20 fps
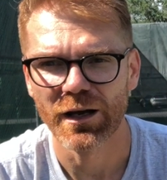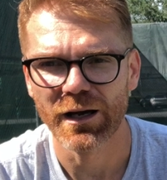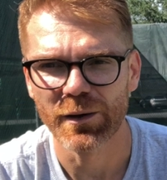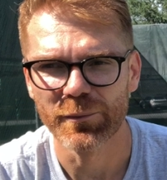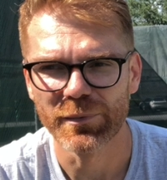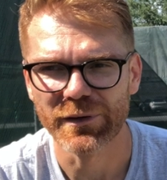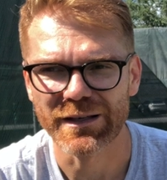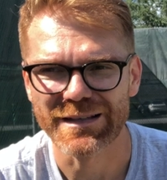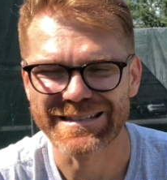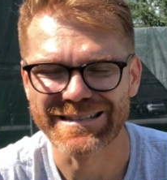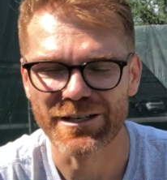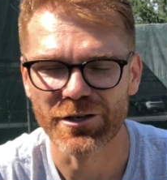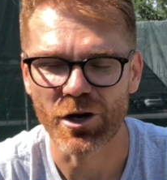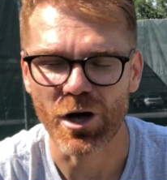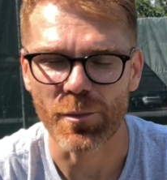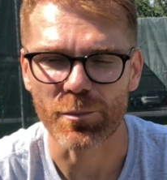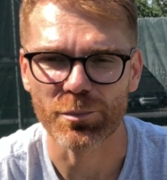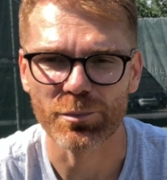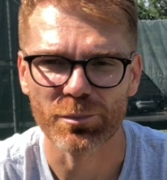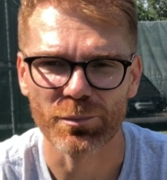because they're
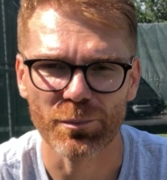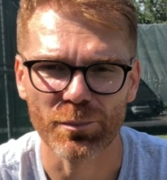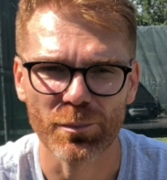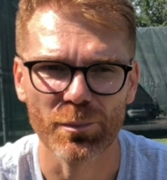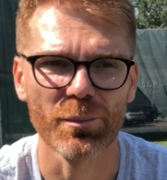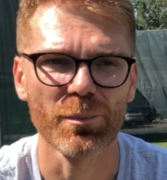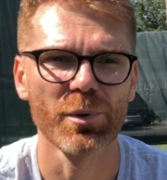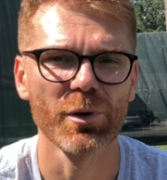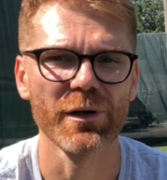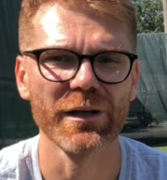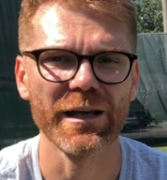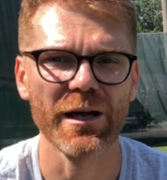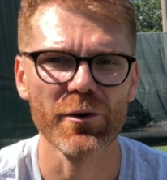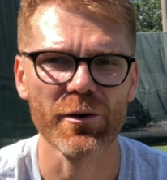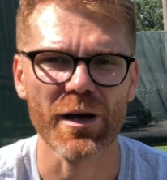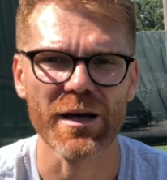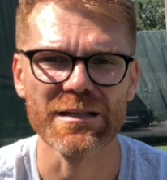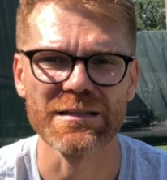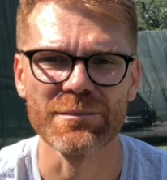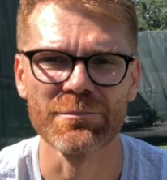not putting out
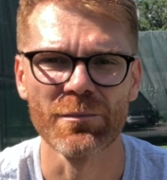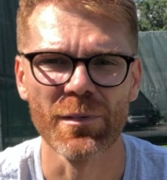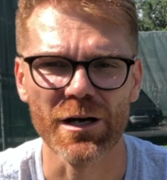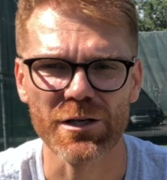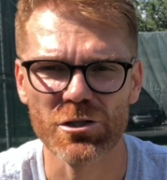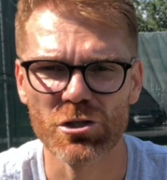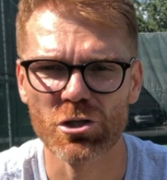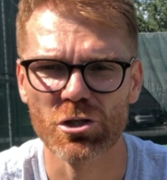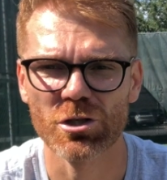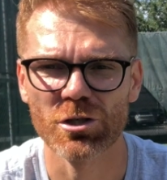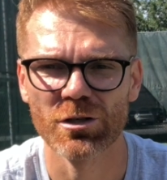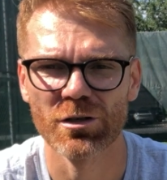as much